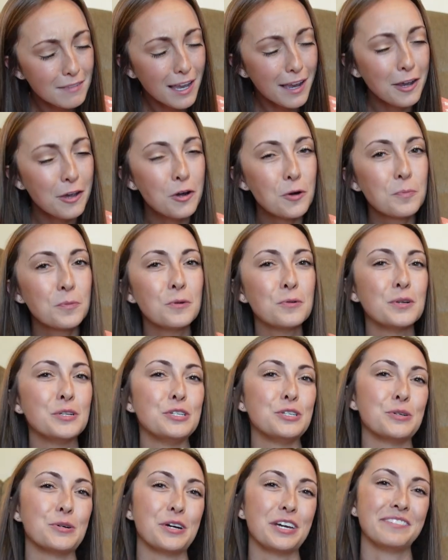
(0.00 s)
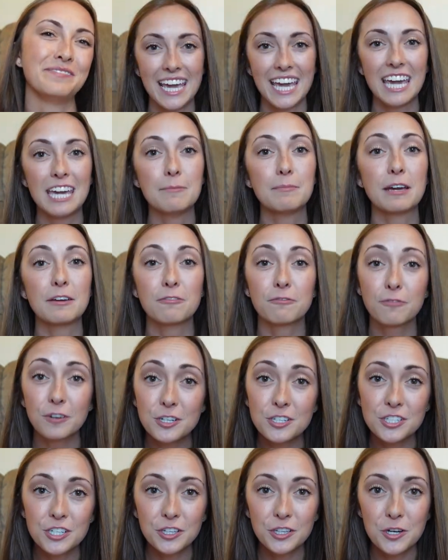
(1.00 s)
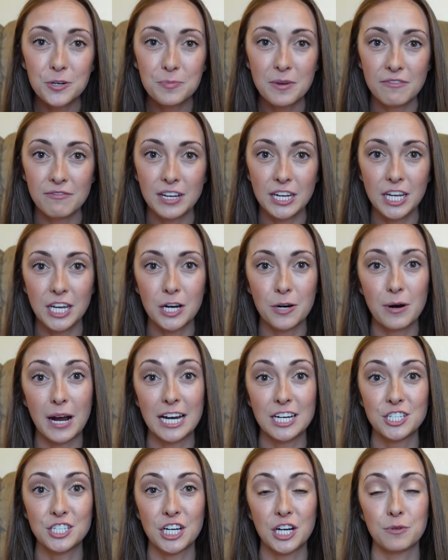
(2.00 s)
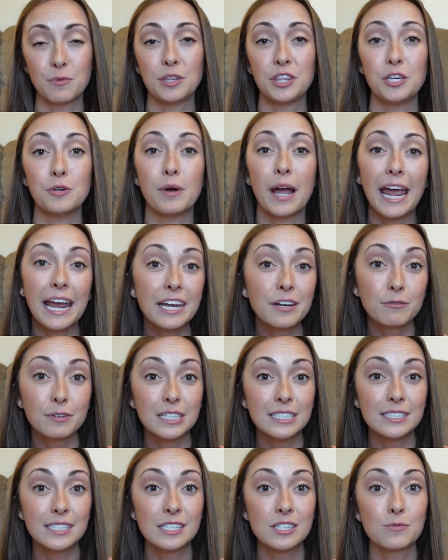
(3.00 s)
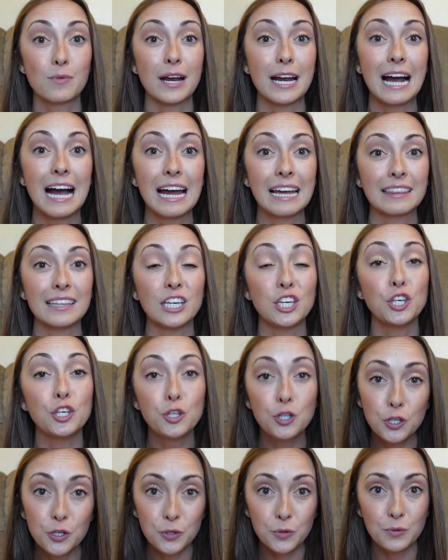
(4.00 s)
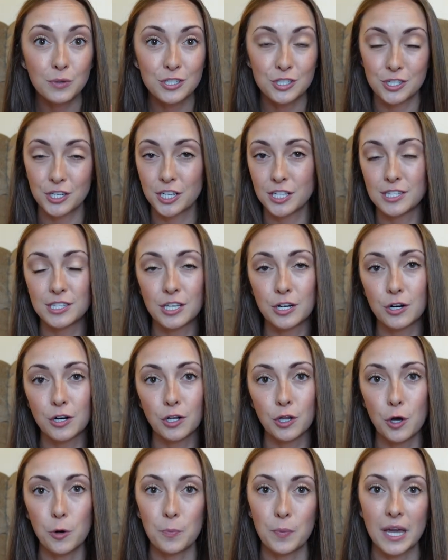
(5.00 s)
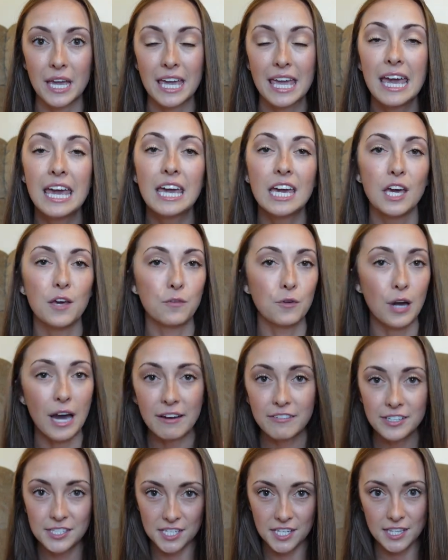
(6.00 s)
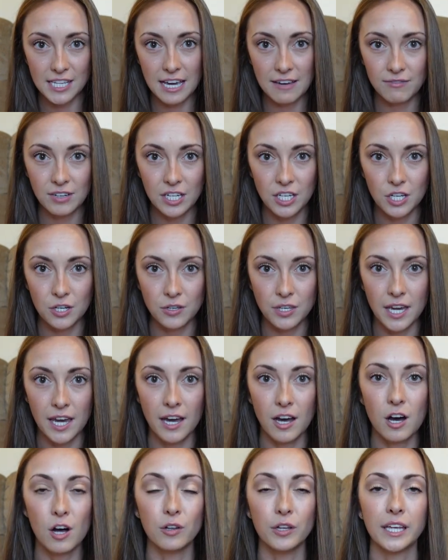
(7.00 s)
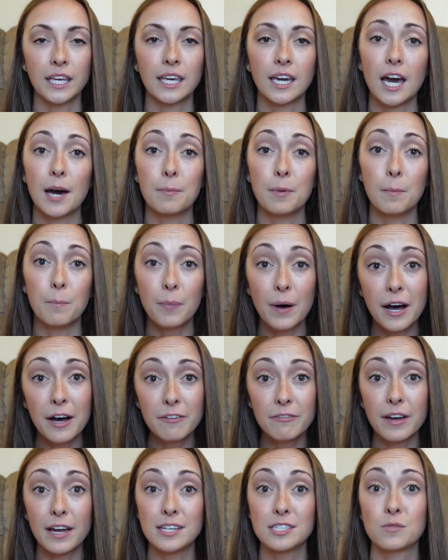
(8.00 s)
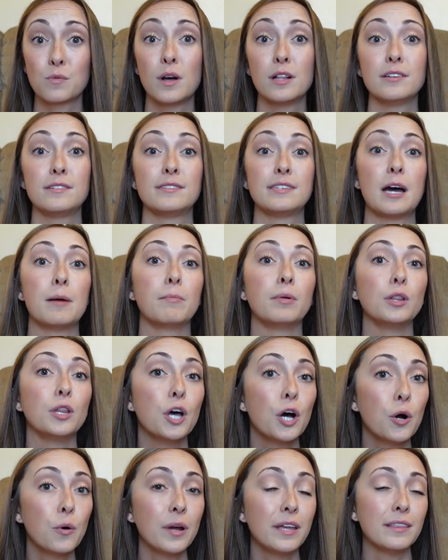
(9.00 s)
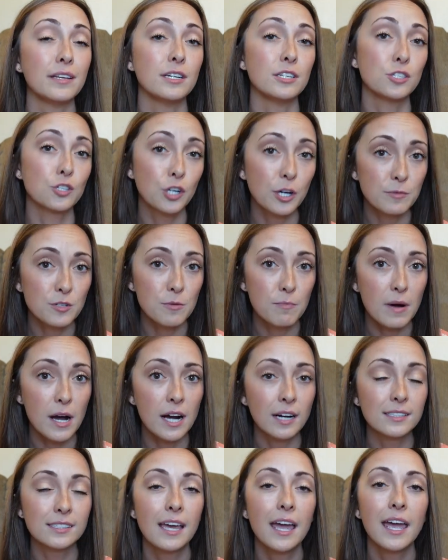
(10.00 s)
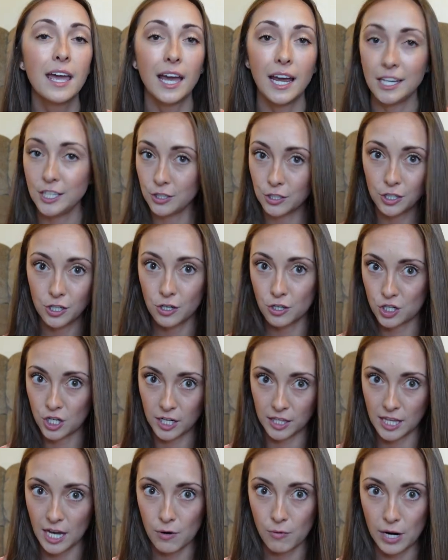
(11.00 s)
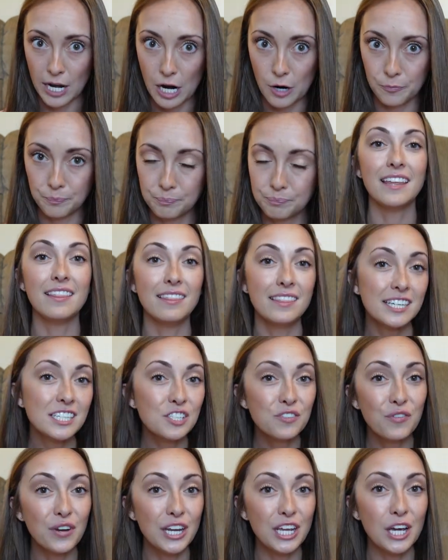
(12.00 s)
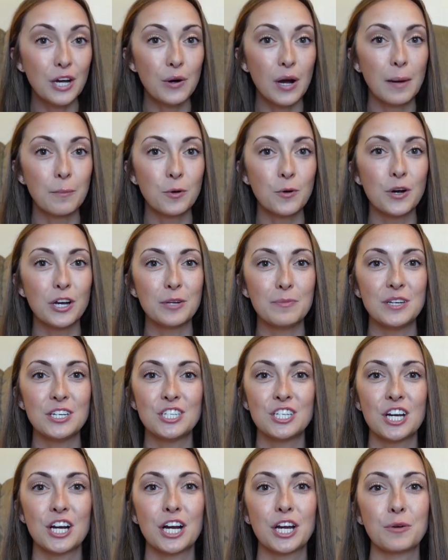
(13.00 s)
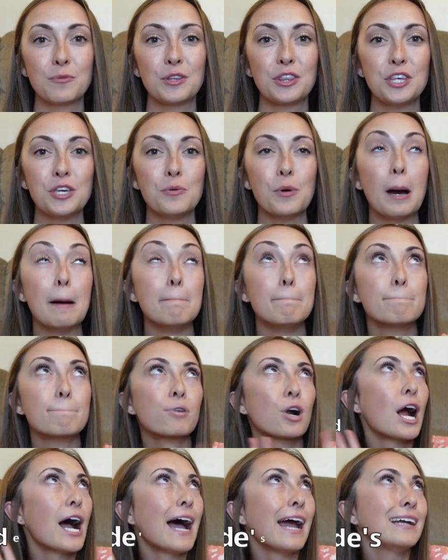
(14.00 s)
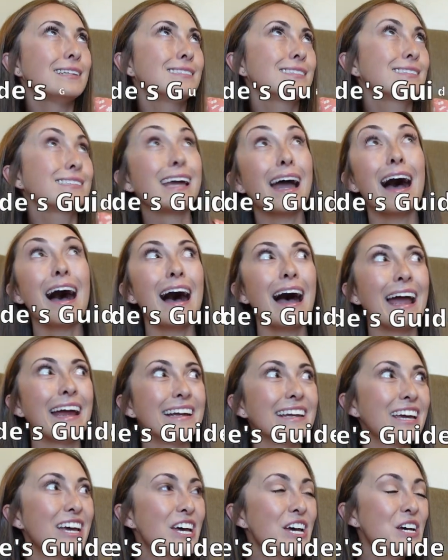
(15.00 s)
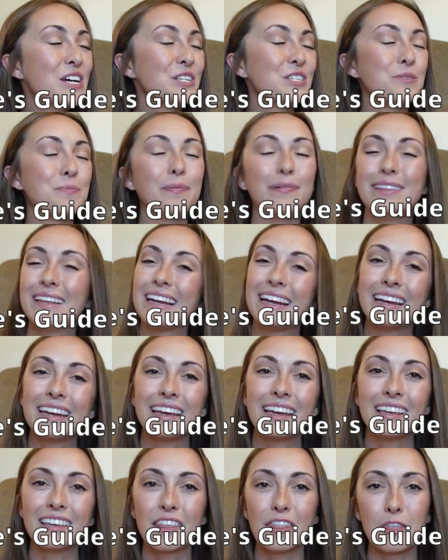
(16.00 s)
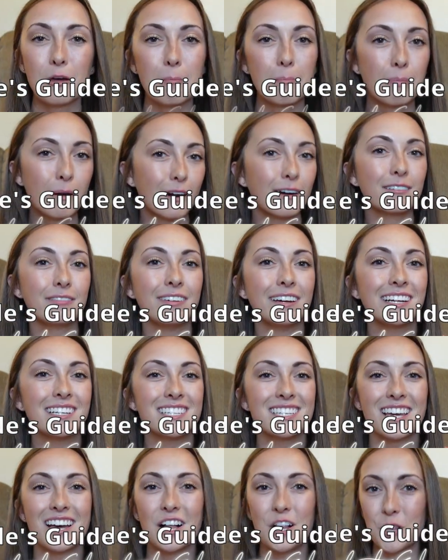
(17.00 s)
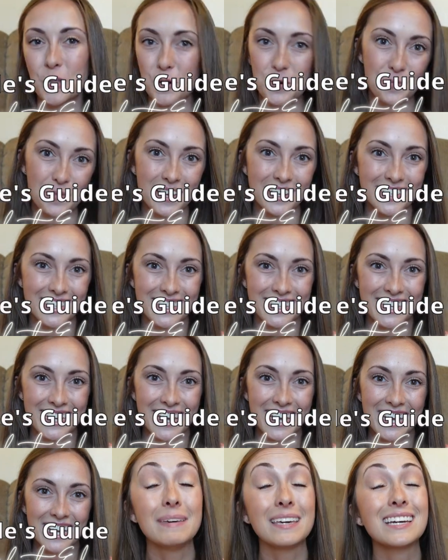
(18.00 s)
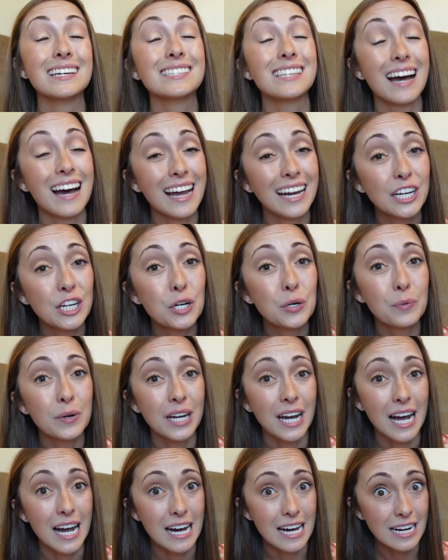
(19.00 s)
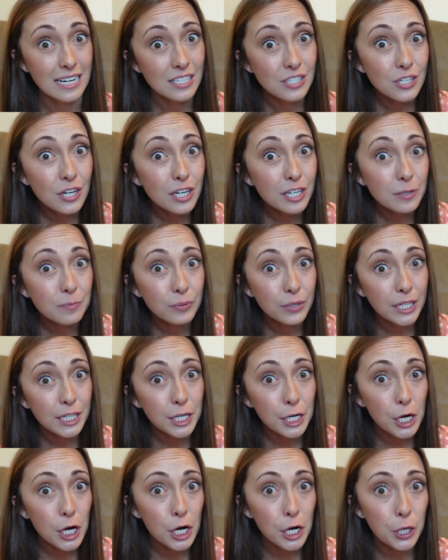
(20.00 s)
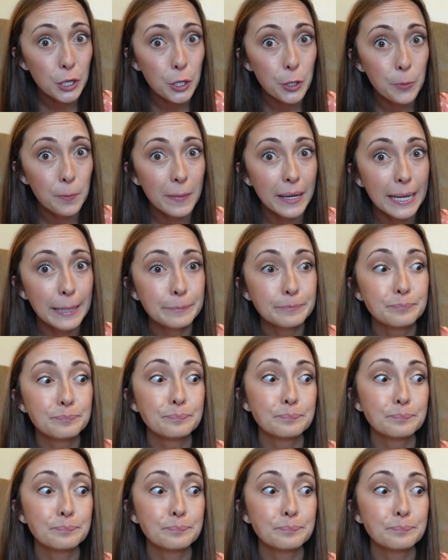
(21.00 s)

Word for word: I hope you enjoy. In my first elopement video, I shared with you eight reasons why I think you should consider eloping. If you haven't seen that video yet, I'll link it up above as well as down below in the description box, and you can go check that one out. In this video, I'm going to be sharing with you a bride's guide to planning the perfect elopement. Because I know when I started planning our elopement,